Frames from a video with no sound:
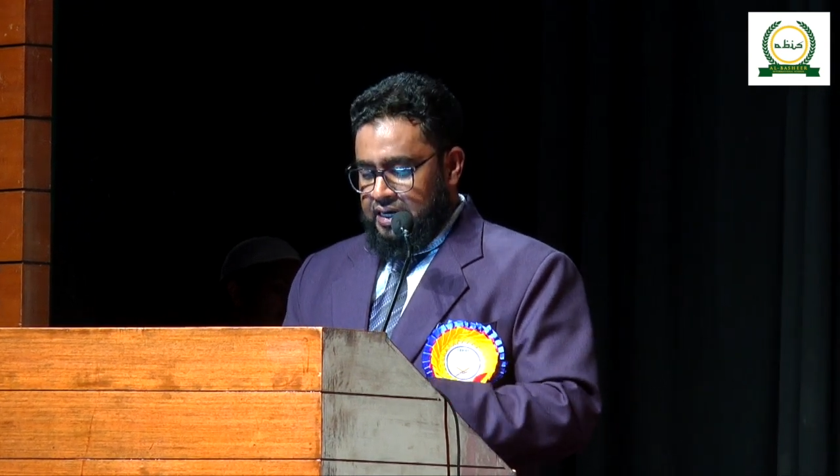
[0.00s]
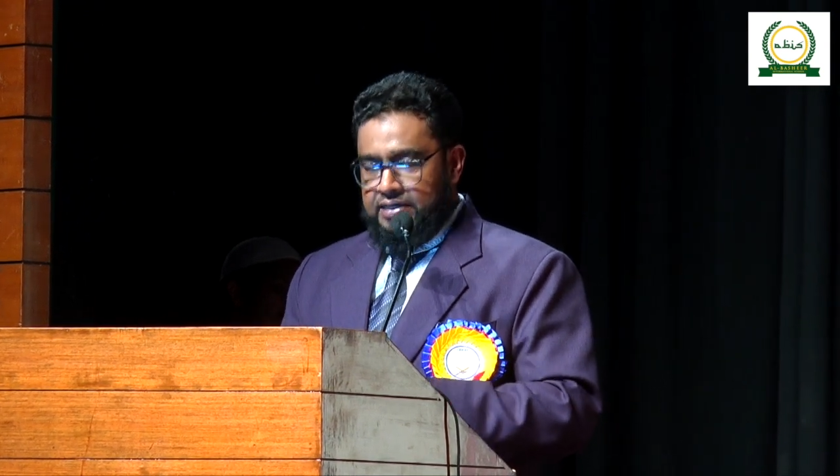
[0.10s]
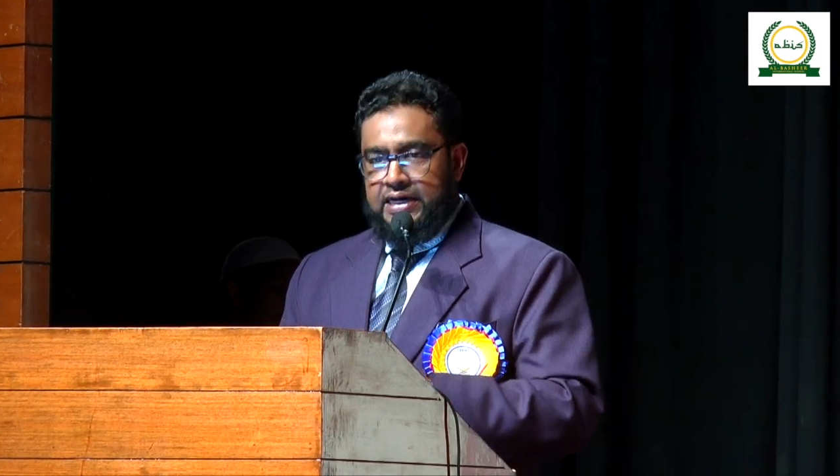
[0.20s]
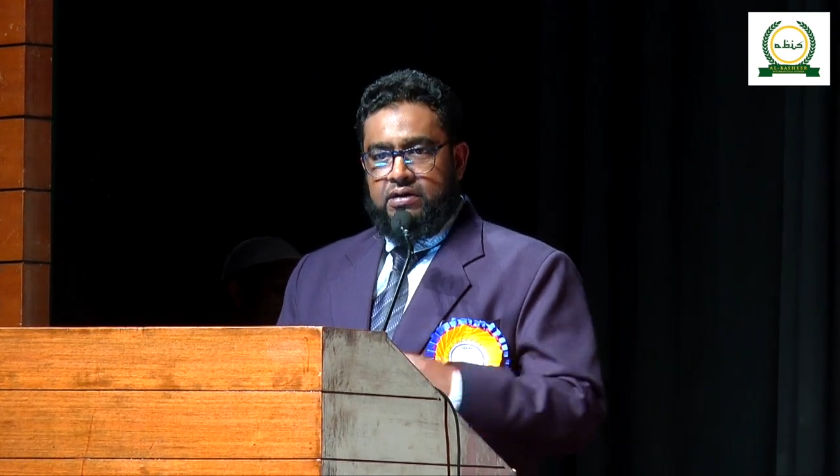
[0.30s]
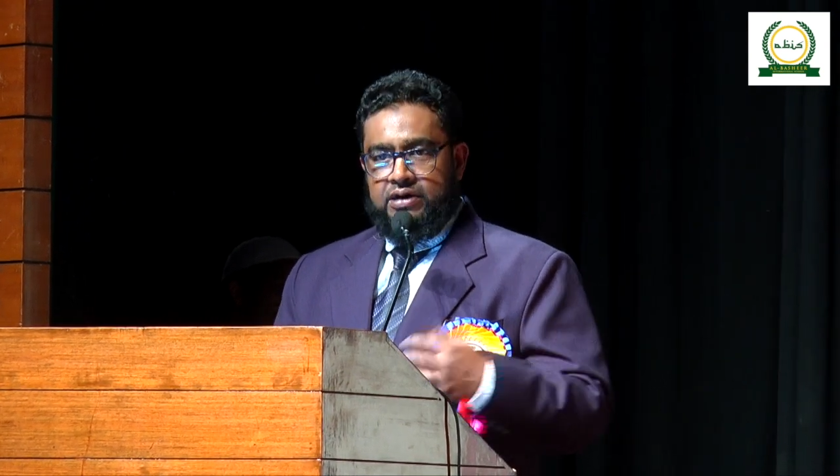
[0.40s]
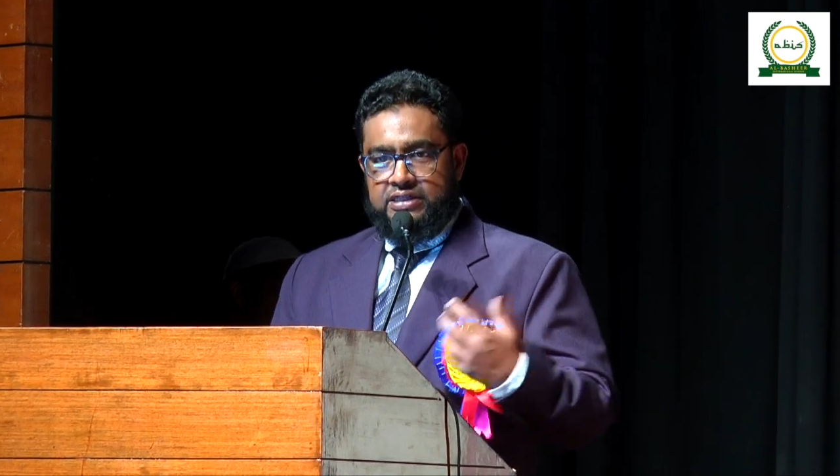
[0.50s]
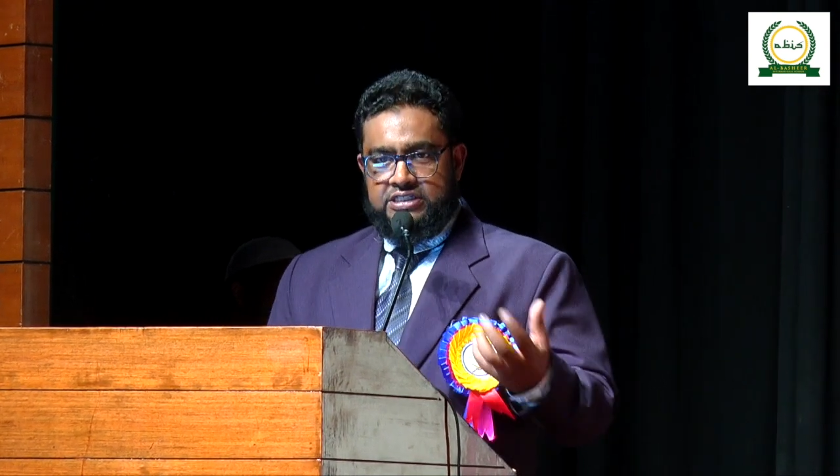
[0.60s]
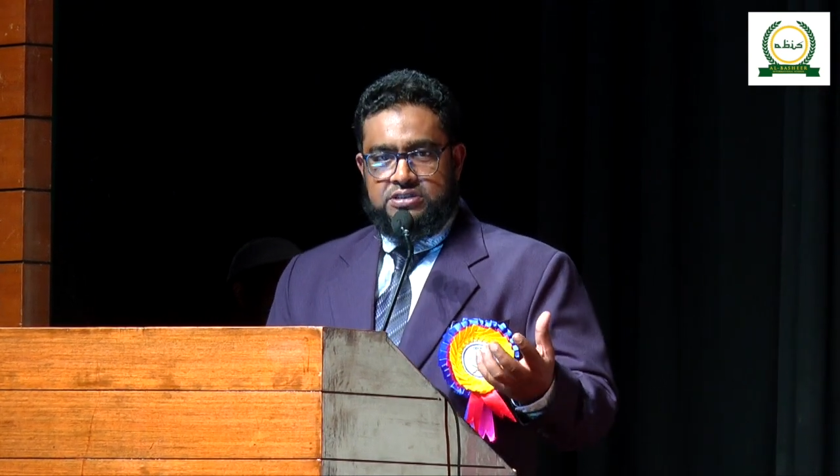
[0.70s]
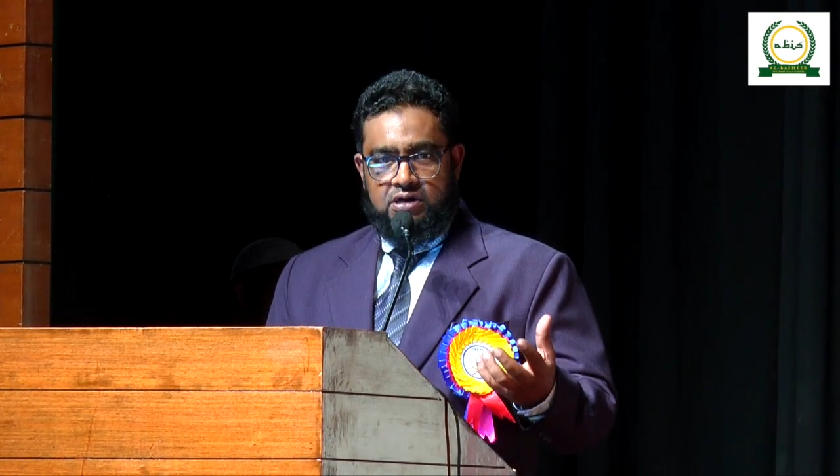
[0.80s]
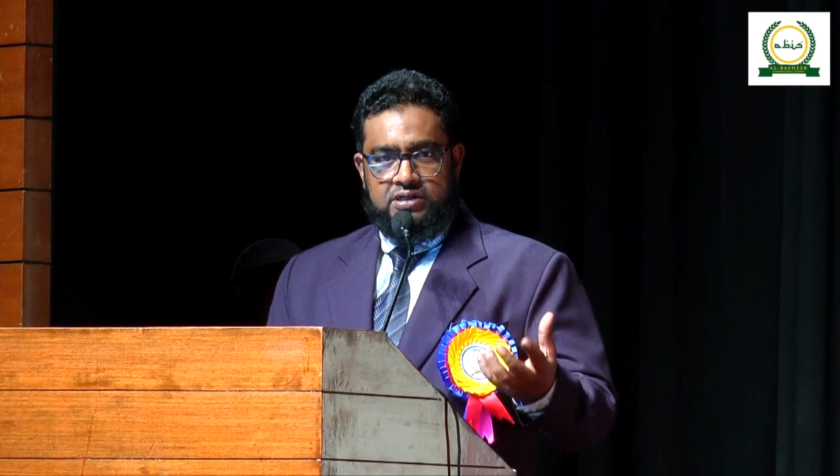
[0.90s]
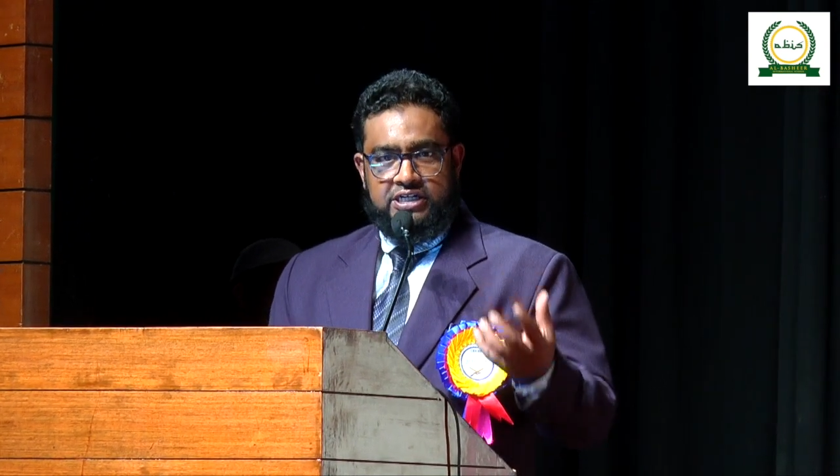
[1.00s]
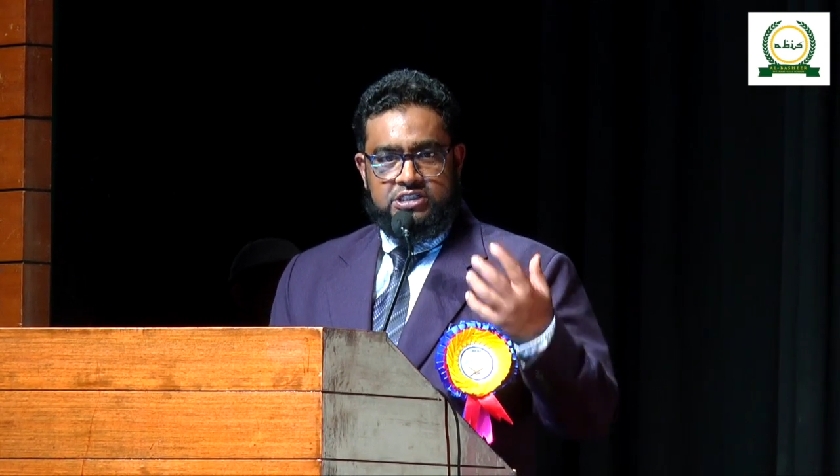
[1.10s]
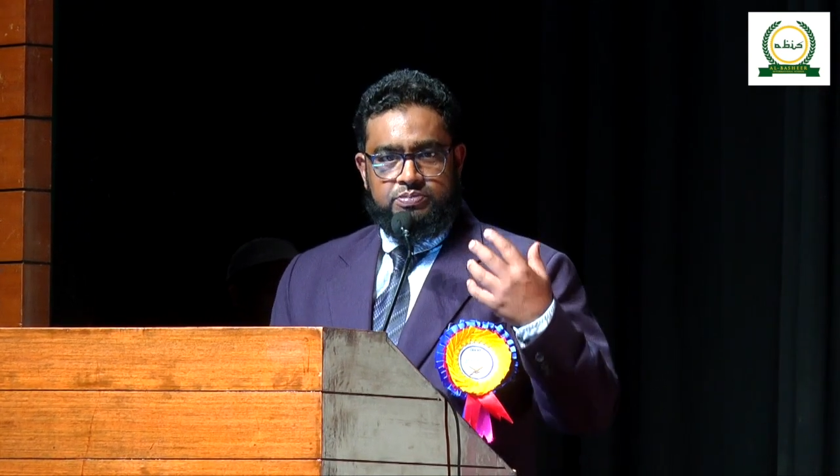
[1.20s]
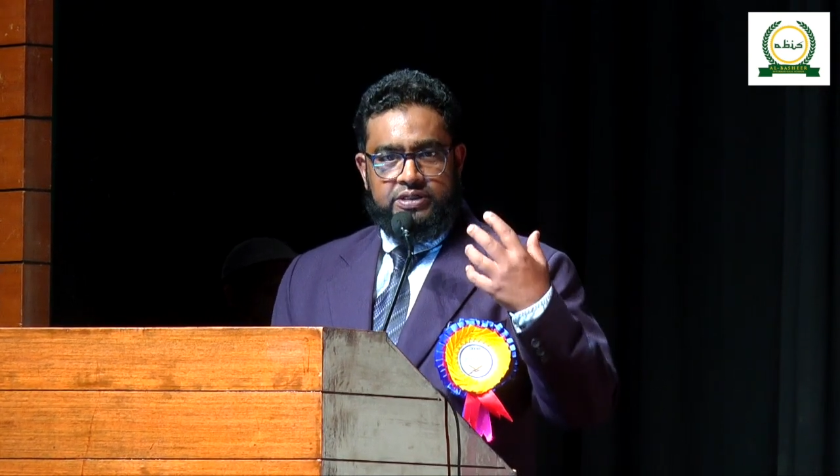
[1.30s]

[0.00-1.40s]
Now, in this context,